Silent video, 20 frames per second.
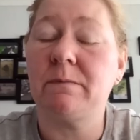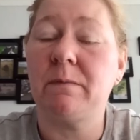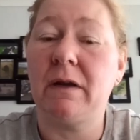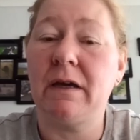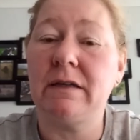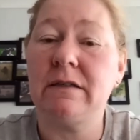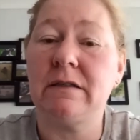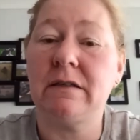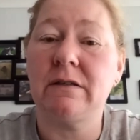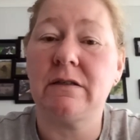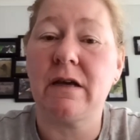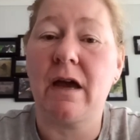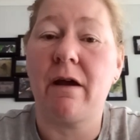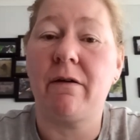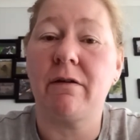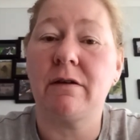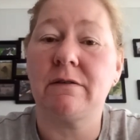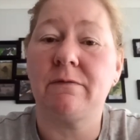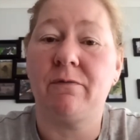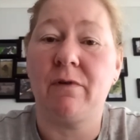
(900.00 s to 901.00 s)
place to share
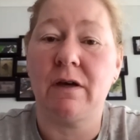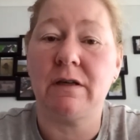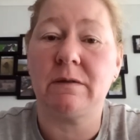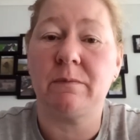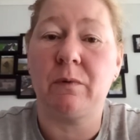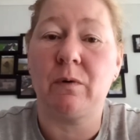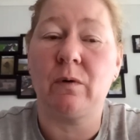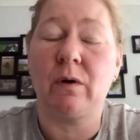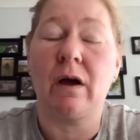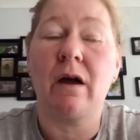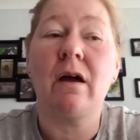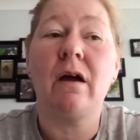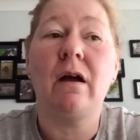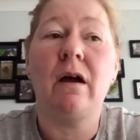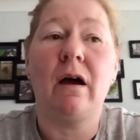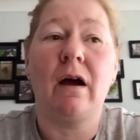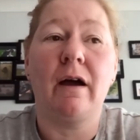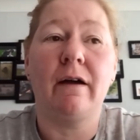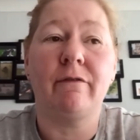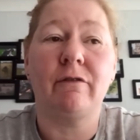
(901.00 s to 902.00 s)
is Facebook.
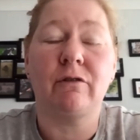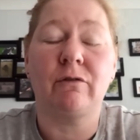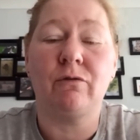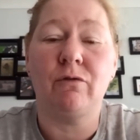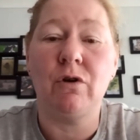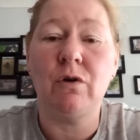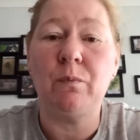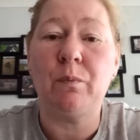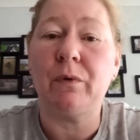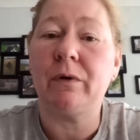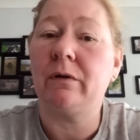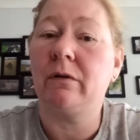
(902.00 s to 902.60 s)
I have a group